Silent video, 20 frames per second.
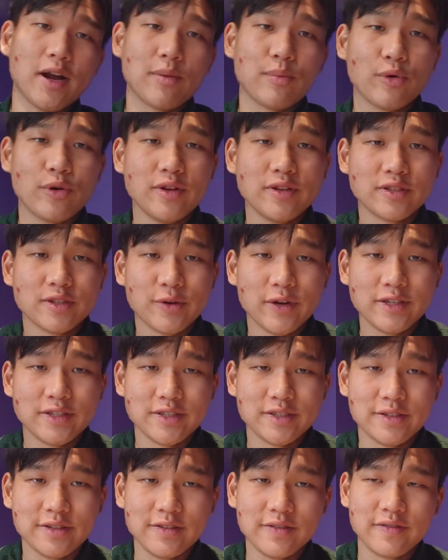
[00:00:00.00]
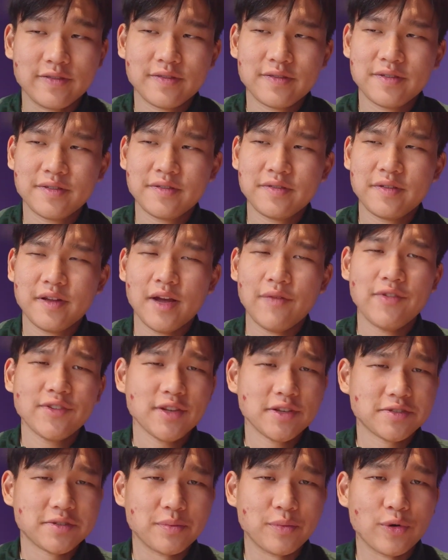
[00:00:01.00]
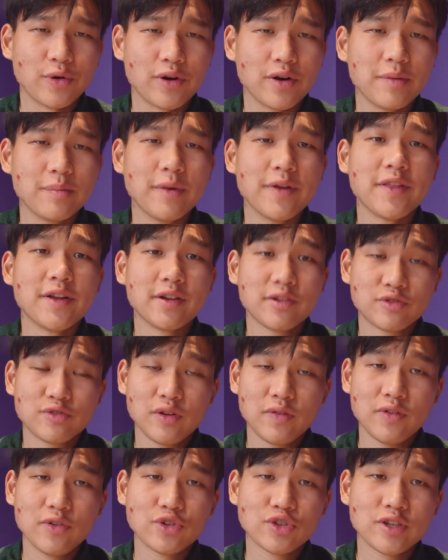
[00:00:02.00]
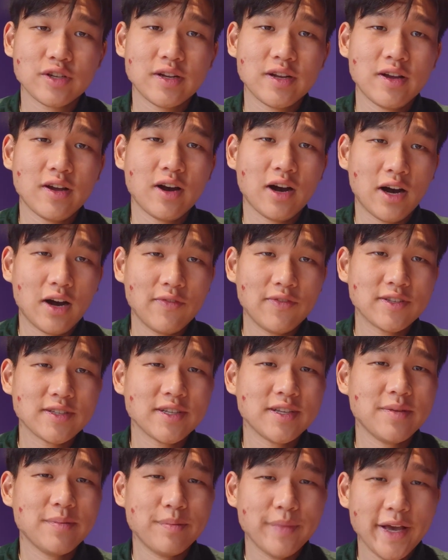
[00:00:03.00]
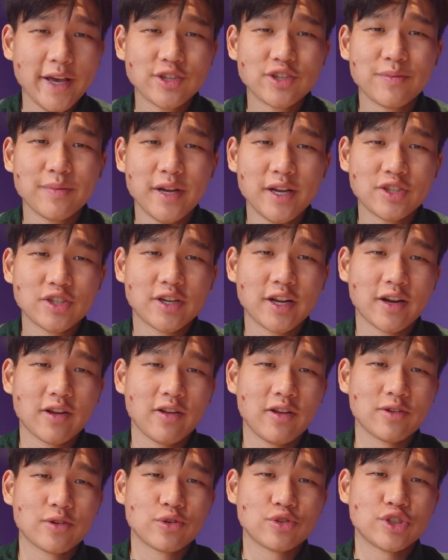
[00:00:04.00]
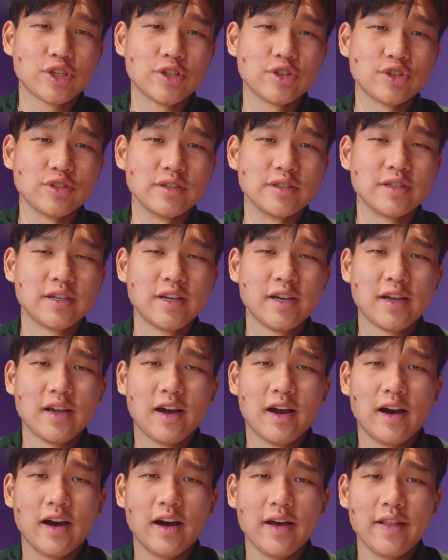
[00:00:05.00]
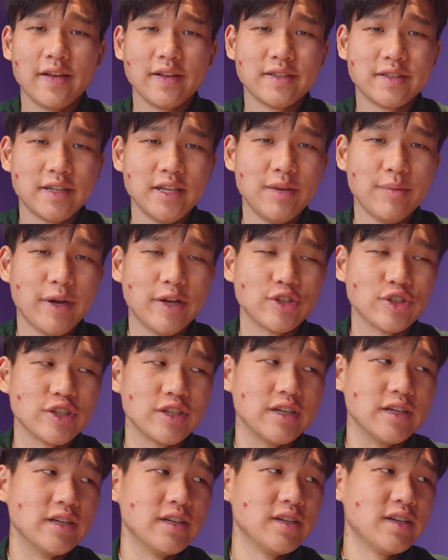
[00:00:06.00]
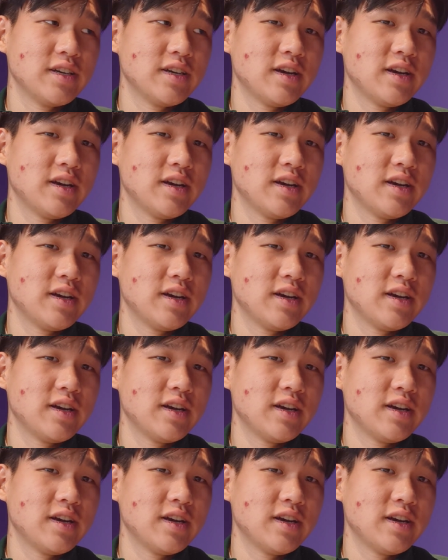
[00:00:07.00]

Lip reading: minor point, so I should have emphasized it more. But the Industrial Revolution, obviously, major technological changes. The steam engine,